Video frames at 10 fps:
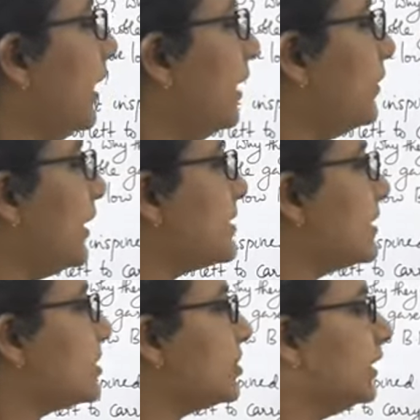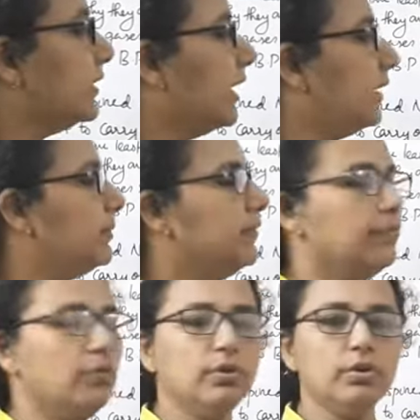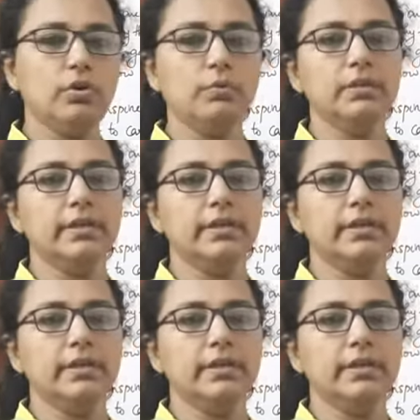ionization enthalpy for noble